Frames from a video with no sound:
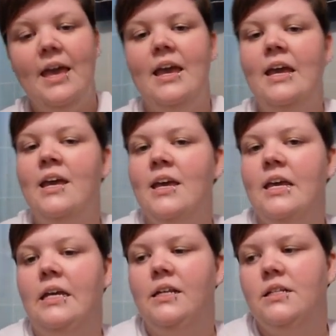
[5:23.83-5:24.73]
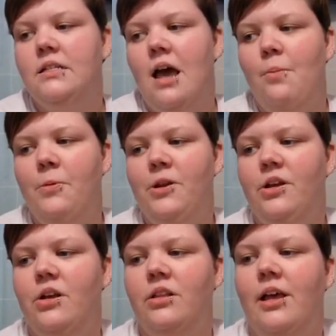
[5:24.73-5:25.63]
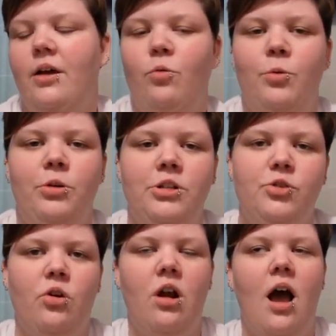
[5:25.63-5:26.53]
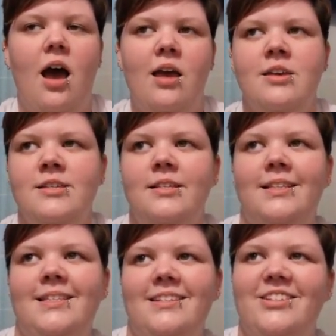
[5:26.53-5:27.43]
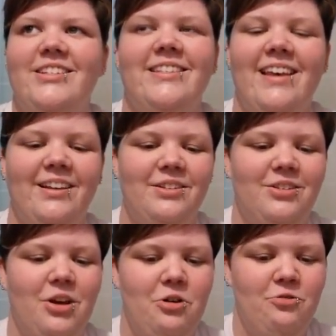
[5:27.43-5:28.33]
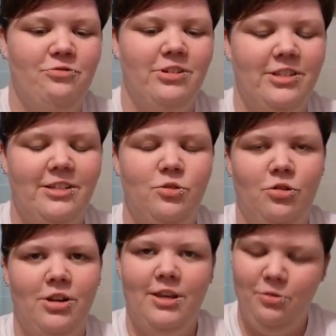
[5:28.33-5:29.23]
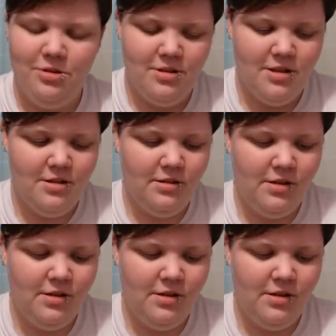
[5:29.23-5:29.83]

And I'm going to, like, we want to do our eyes and just, like, go really dorky with it.